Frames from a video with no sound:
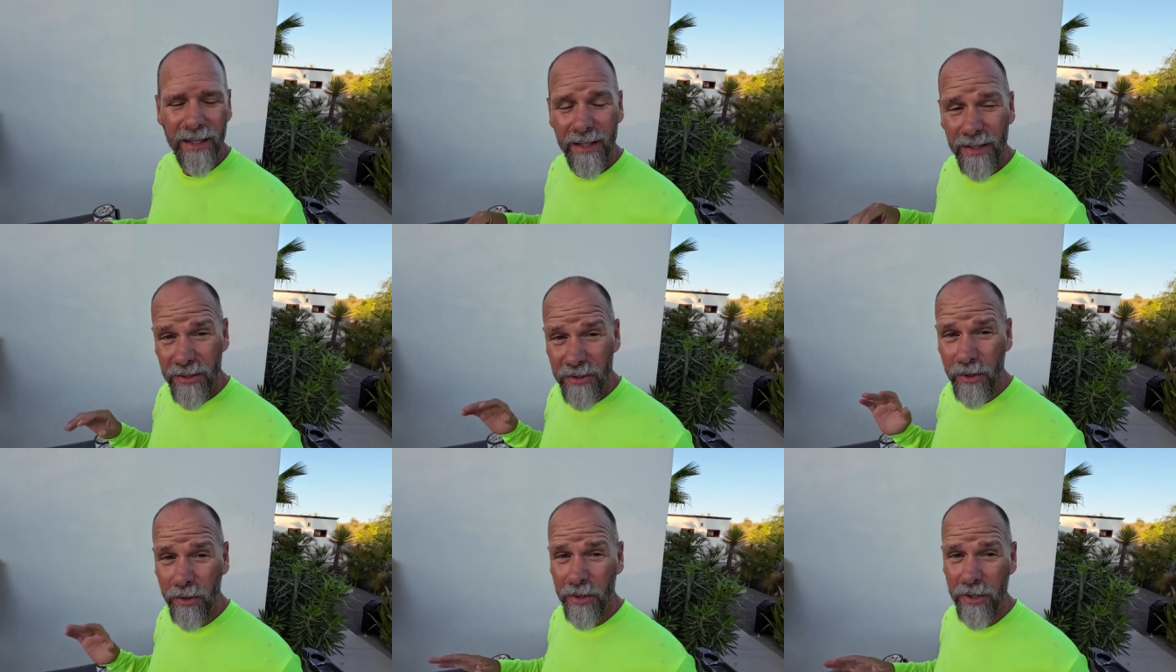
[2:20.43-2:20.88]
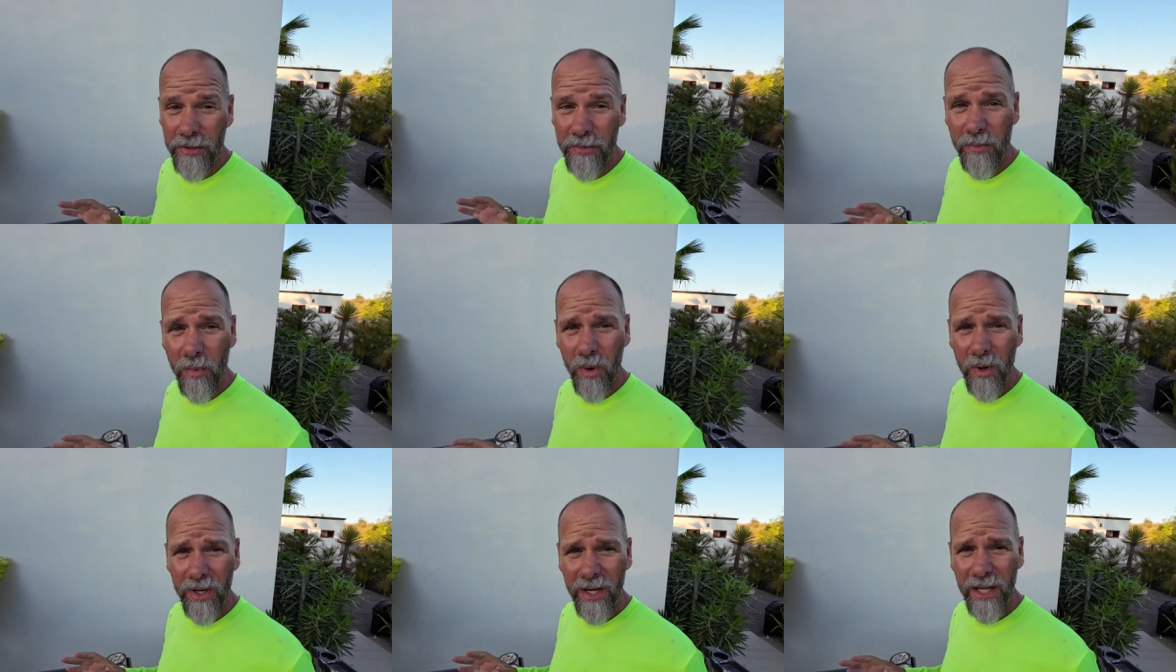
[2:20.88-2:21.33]
So this
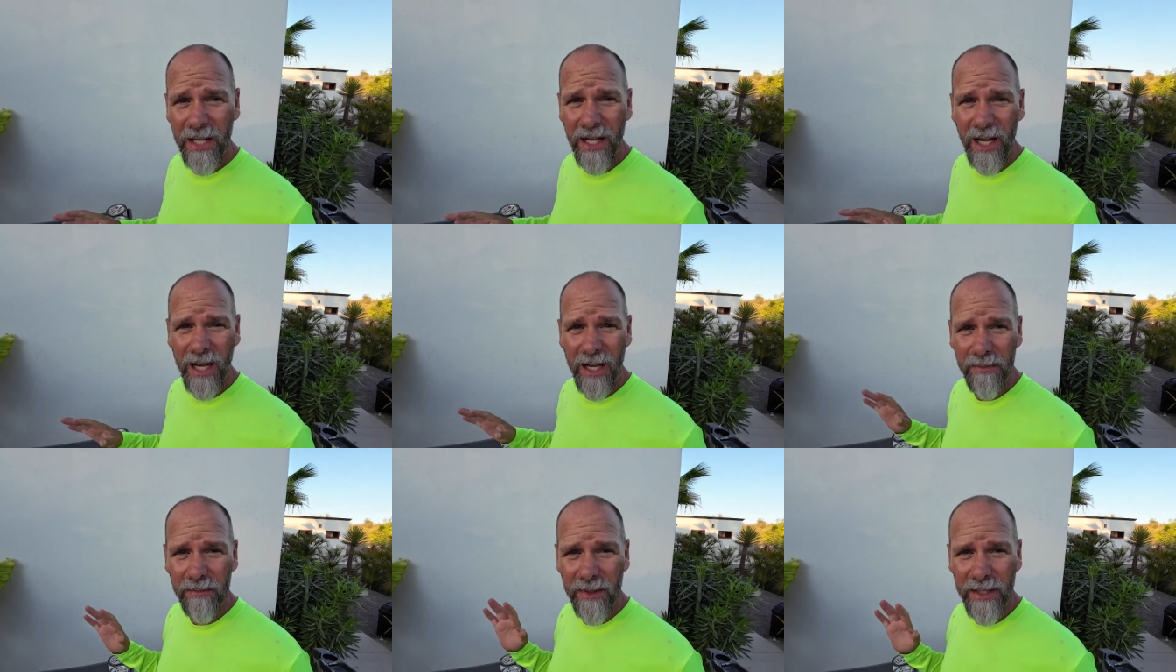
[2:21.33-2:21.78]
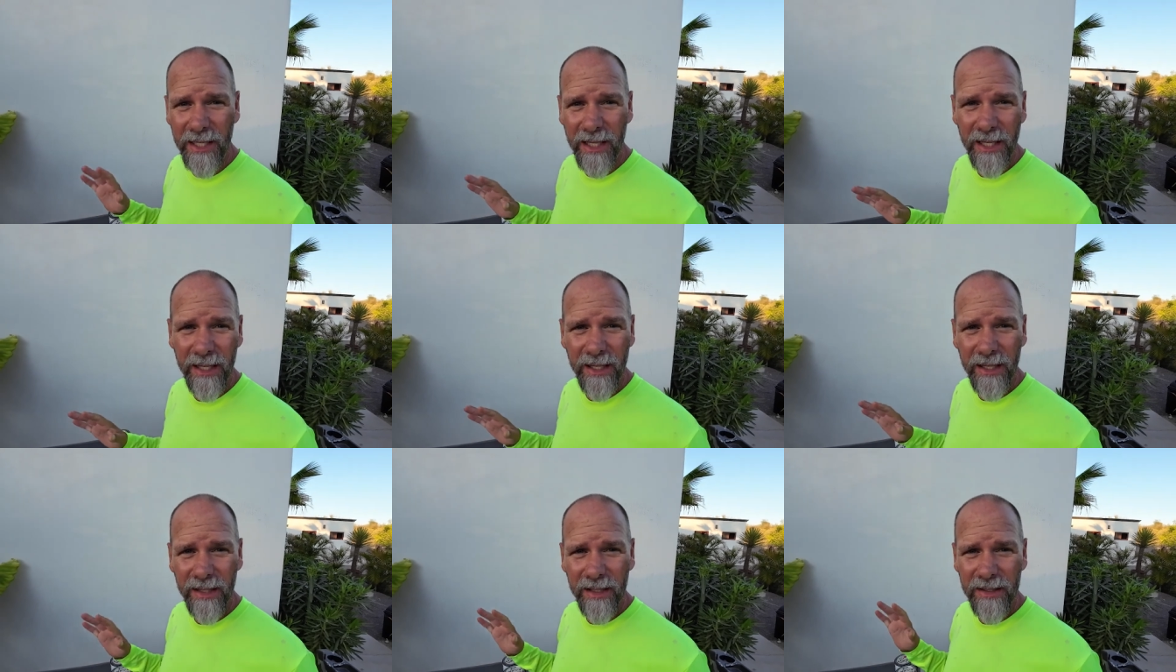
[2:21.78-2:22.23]
morning, I'm
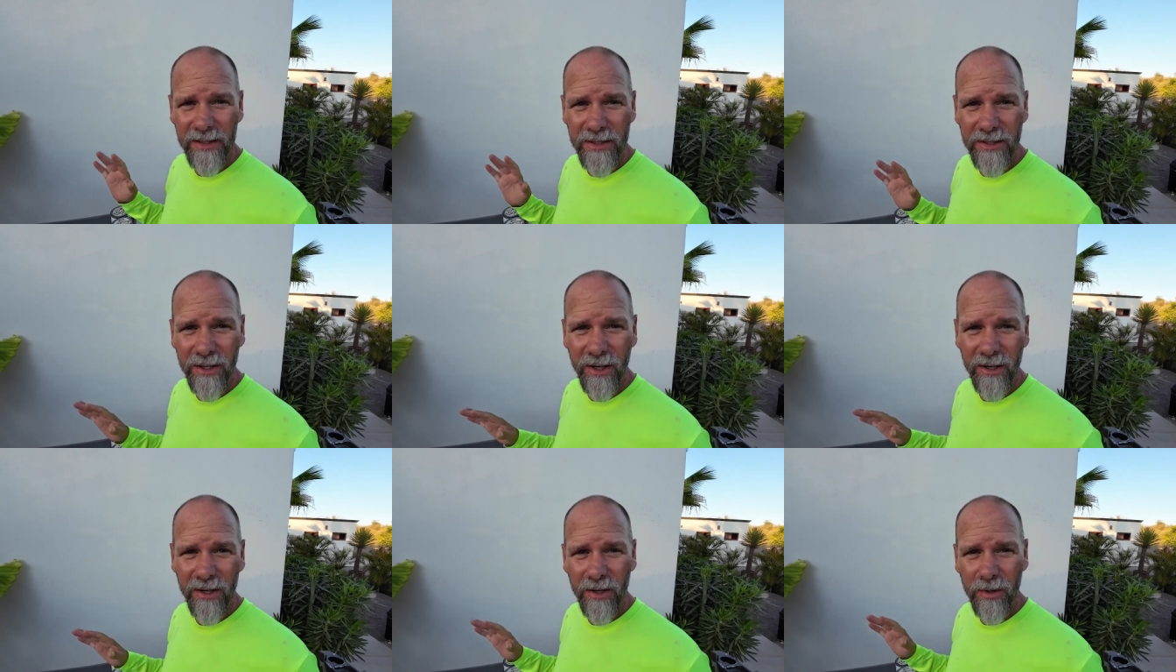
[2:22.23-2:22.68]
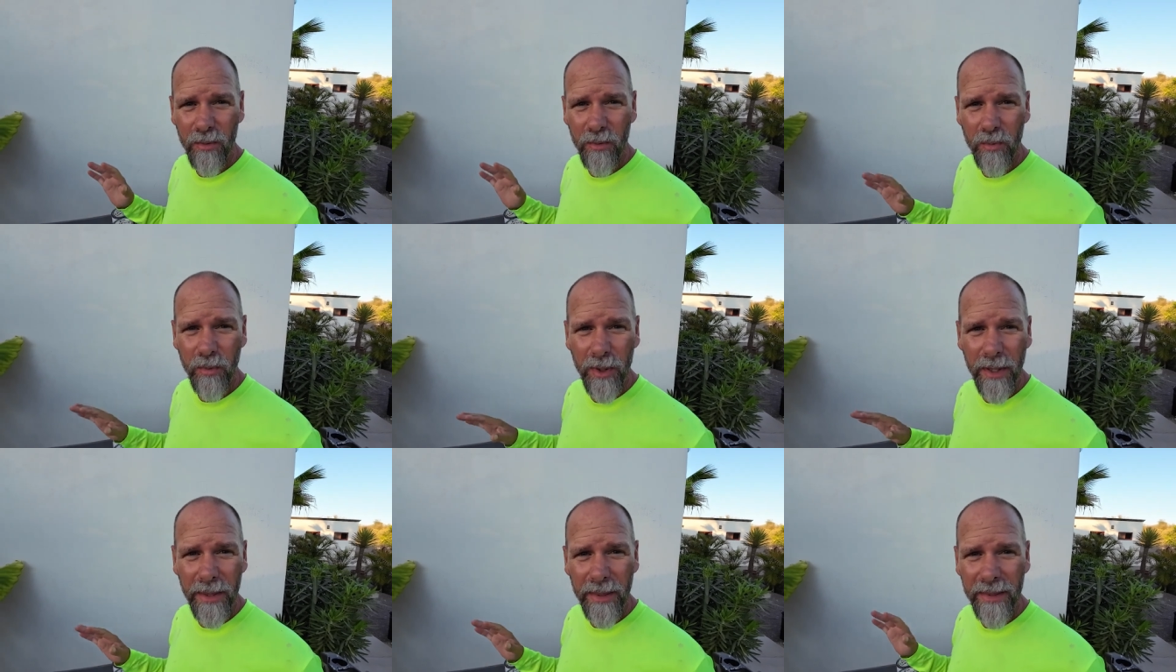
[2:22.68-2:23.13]
getting started
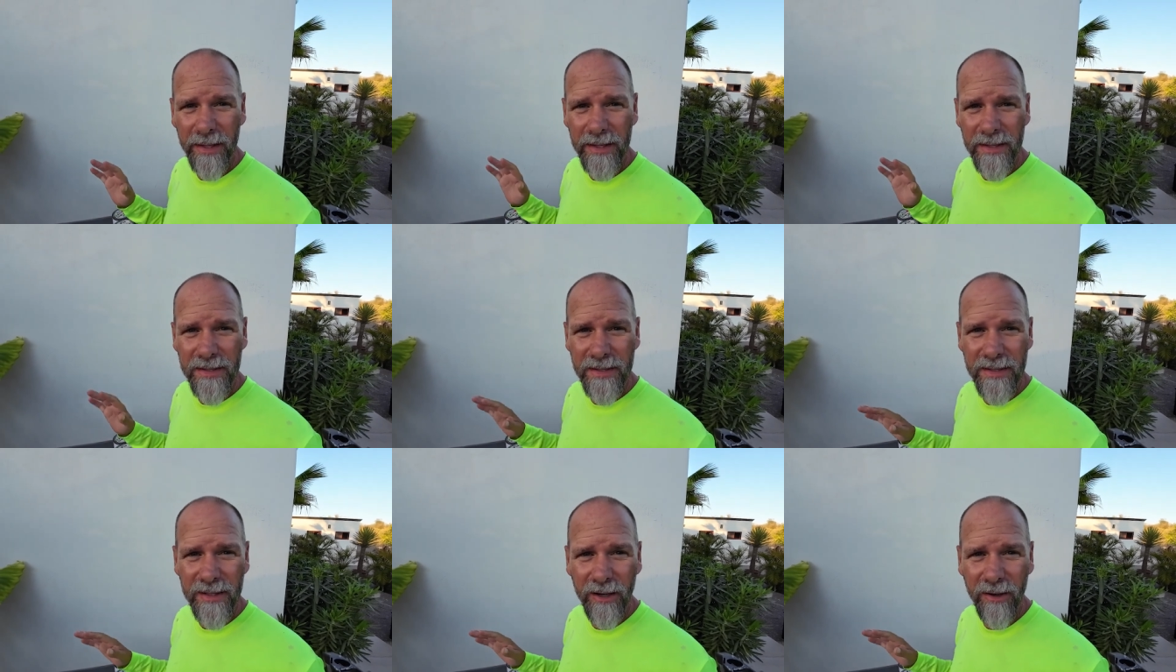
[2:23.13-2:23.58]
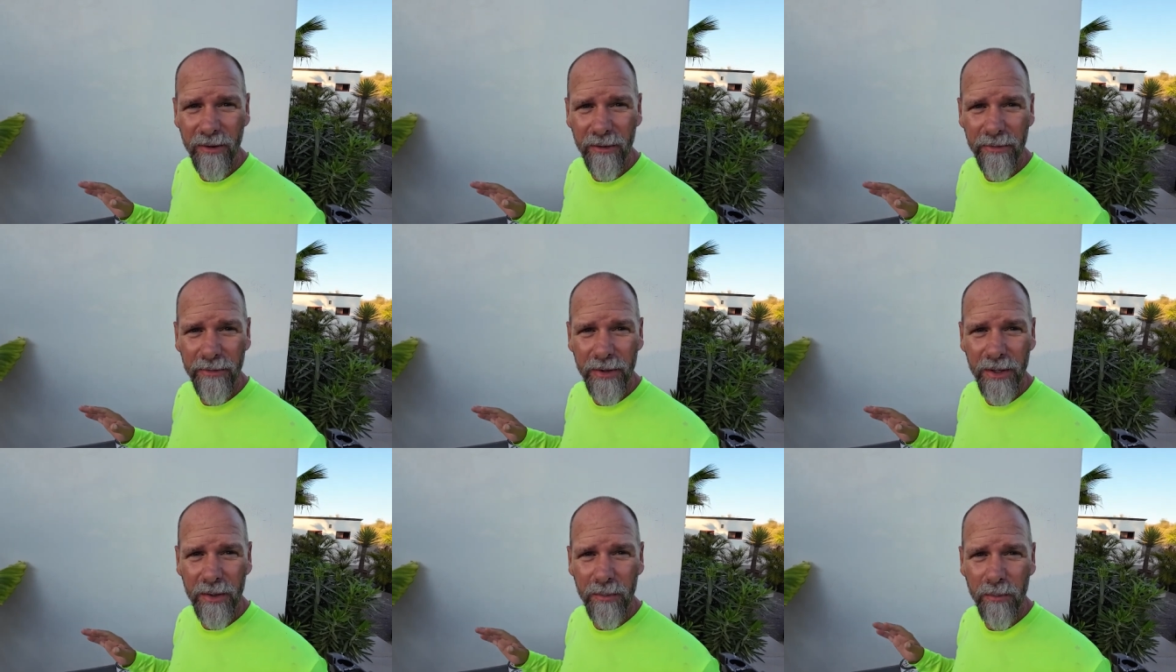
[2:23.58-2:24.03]
with the
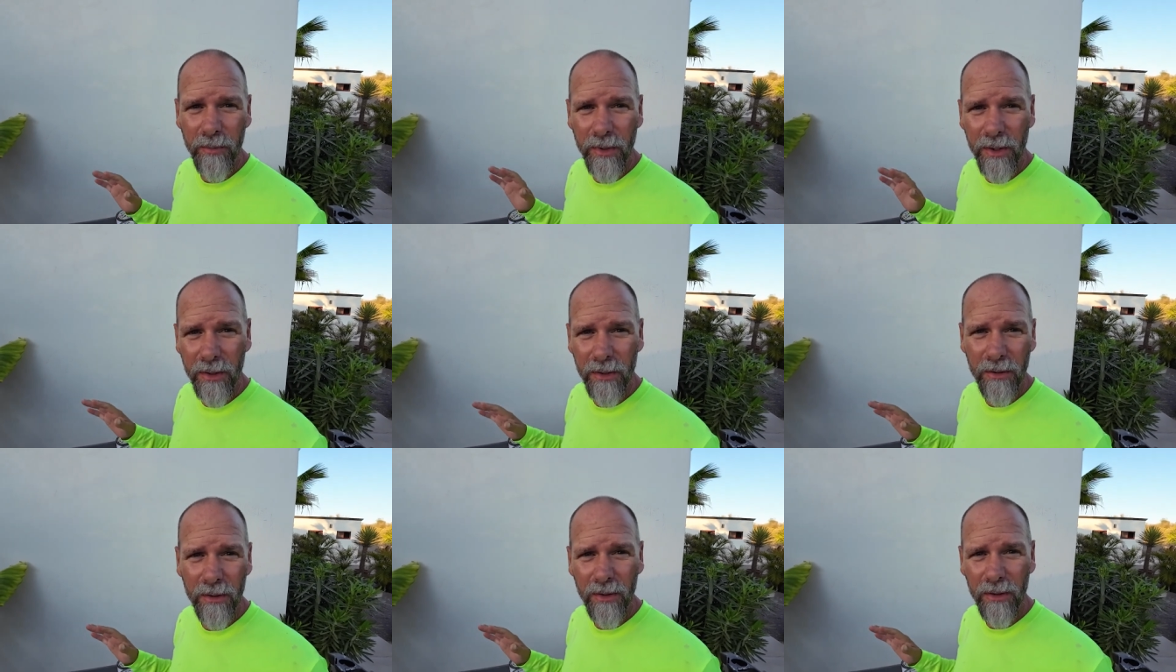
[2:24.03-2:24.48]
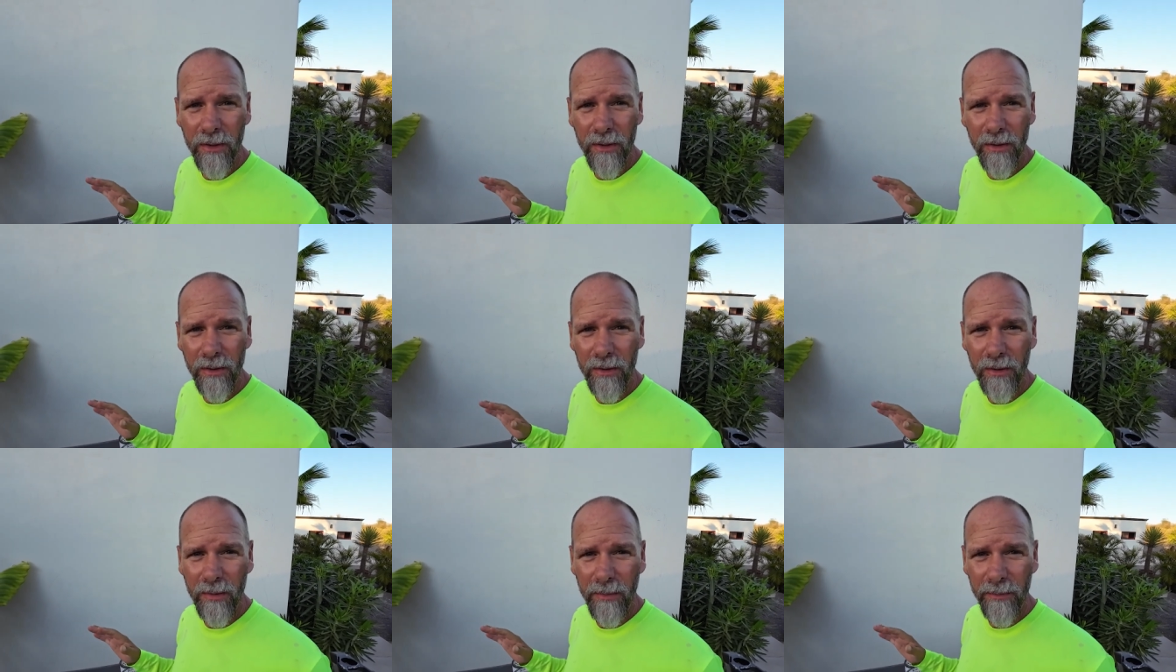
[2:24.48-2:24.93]
selfie
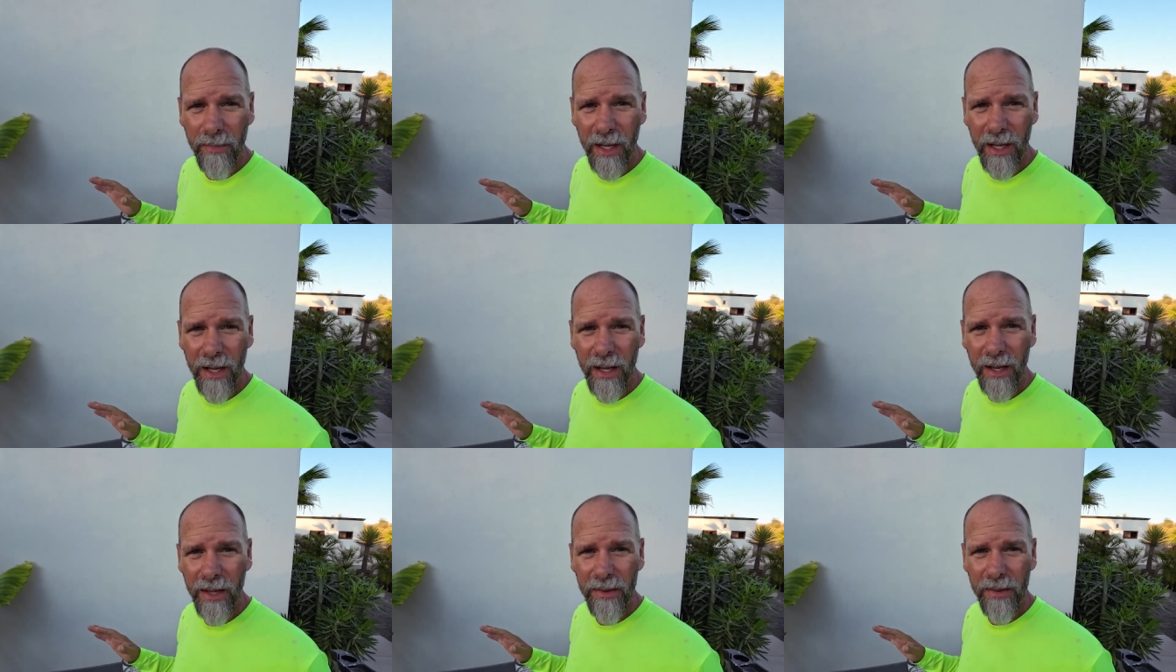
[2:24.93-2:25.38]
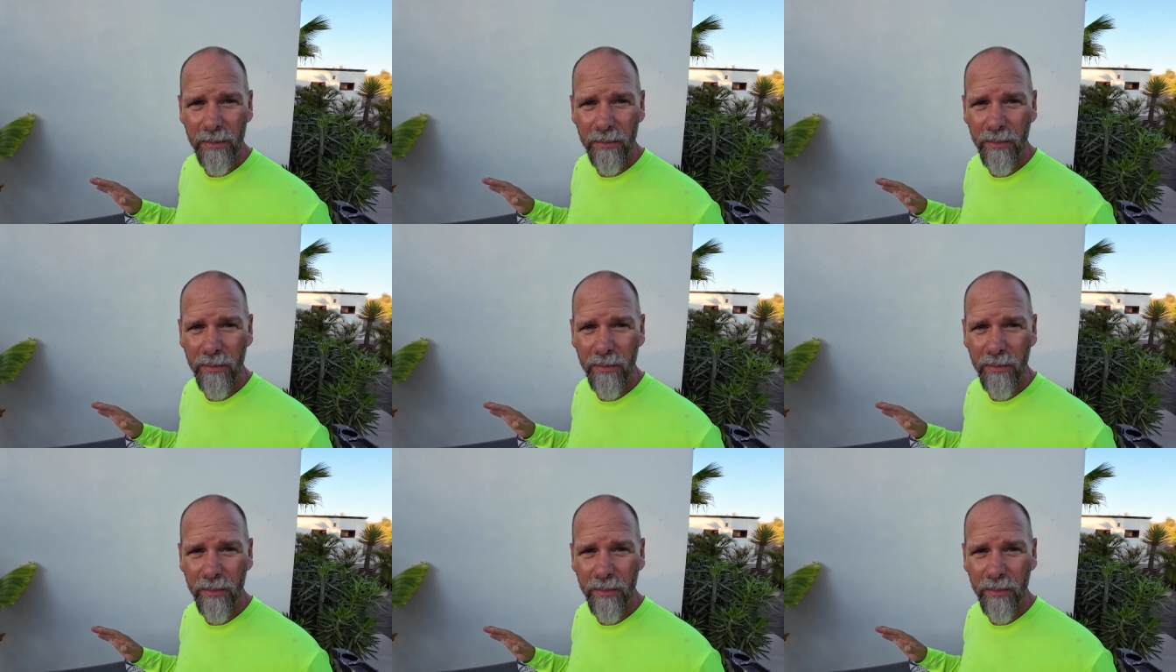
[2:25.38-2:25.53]
mural by the